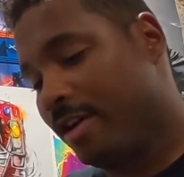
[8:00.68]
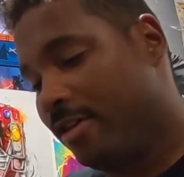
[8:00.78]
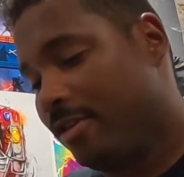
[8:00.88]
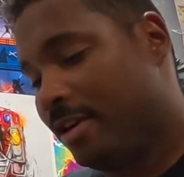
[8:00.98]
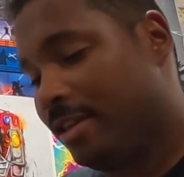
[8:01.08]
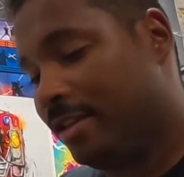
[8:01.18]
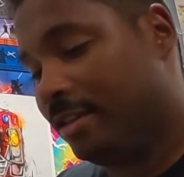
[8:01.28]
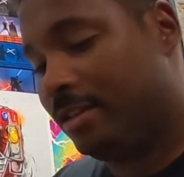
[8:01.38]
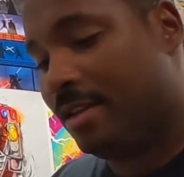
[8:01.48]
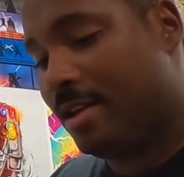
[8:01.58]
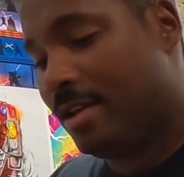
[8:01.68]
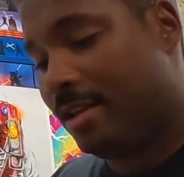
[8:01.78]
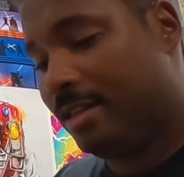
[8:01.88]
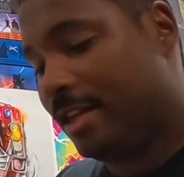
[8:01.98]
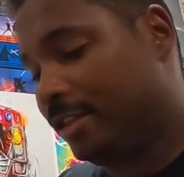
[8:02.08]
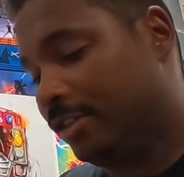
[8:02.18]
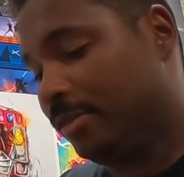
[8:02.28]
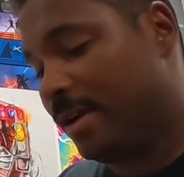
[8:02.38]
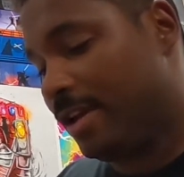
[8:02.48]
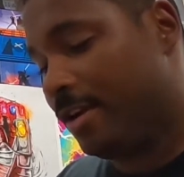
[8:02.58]
there. Alright, it's
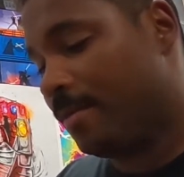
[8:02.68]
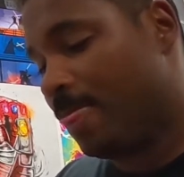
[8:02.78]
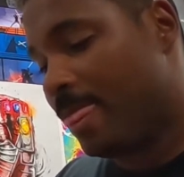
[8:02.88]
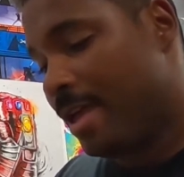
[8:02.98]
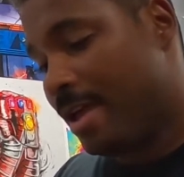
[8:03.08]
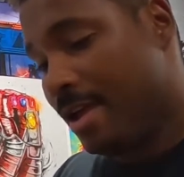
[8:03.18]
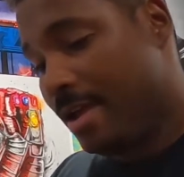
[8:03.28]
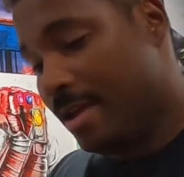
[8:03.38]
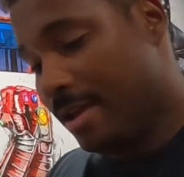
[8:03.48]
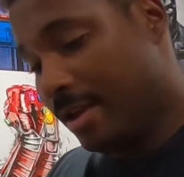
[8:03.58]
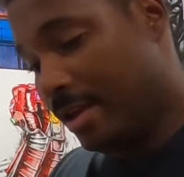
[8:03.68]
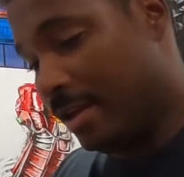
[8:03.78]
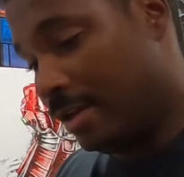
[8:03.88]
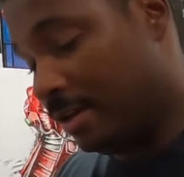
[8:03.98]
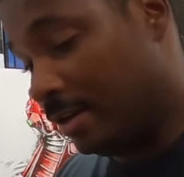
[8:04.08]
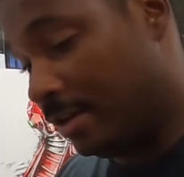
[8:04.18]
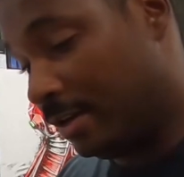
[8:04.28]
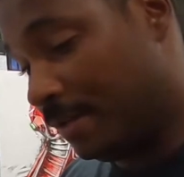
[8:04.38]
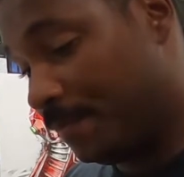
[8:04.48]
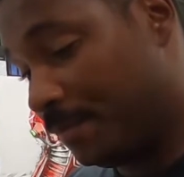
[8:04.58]
textured right here. And
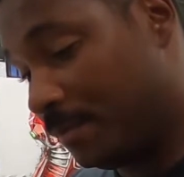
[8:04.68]
uh,